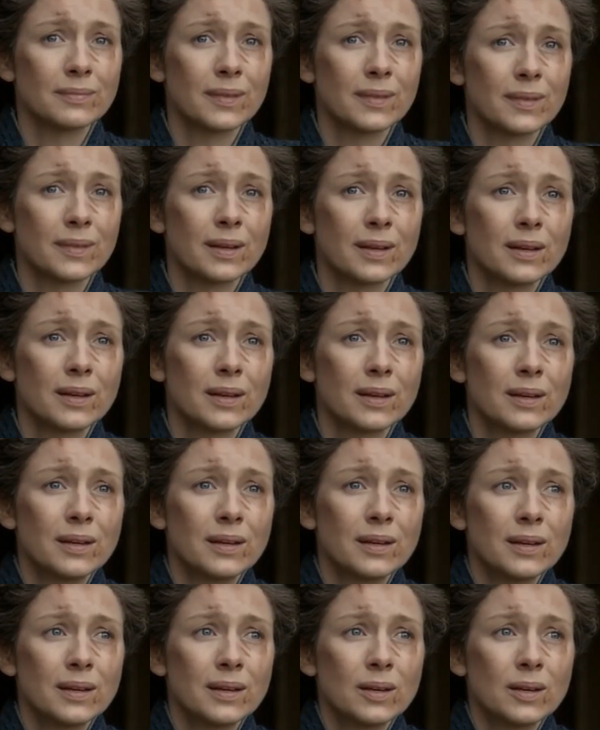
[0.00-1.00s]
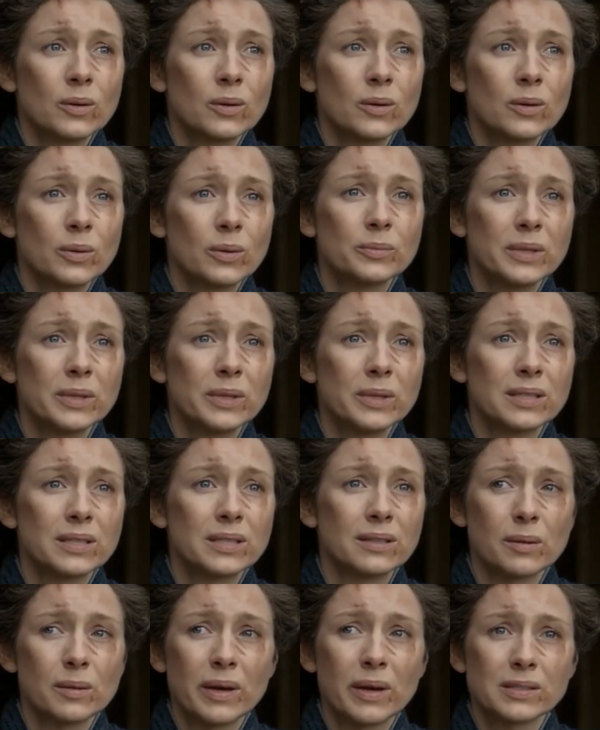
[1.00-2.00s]
as I think all the other
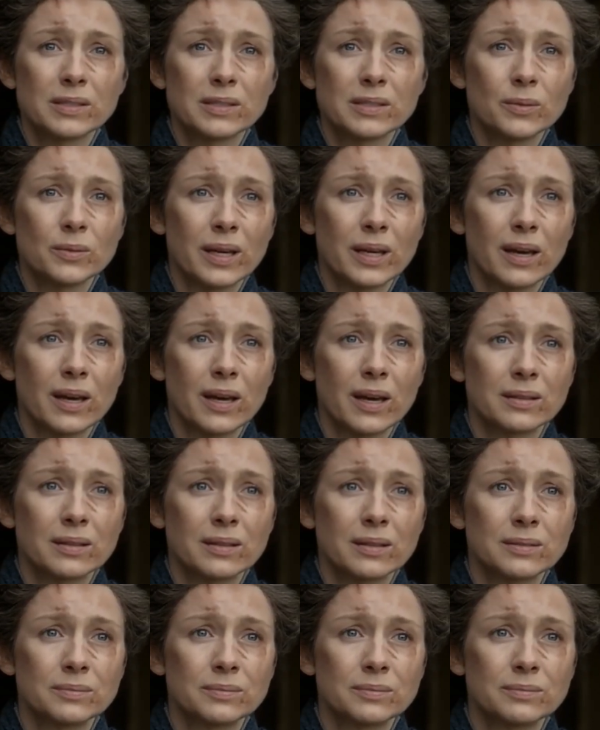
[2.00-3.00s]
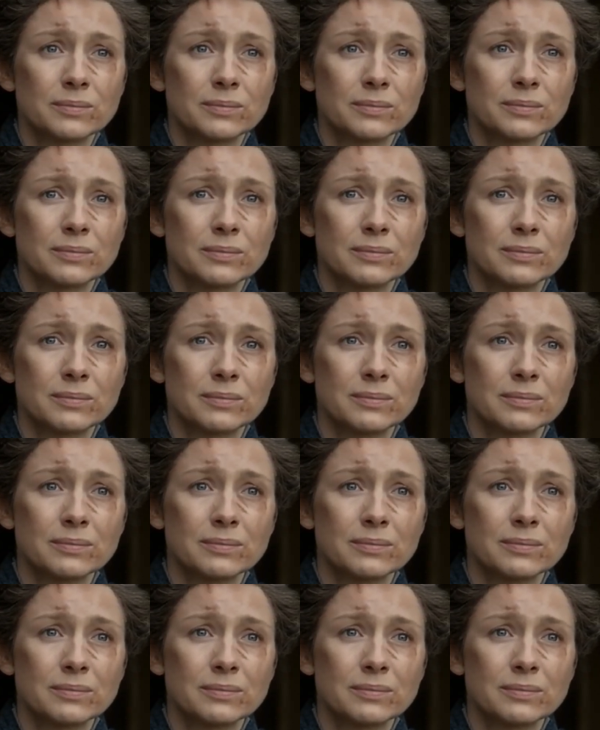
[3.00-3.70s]
accessories helped elevate the costumes, this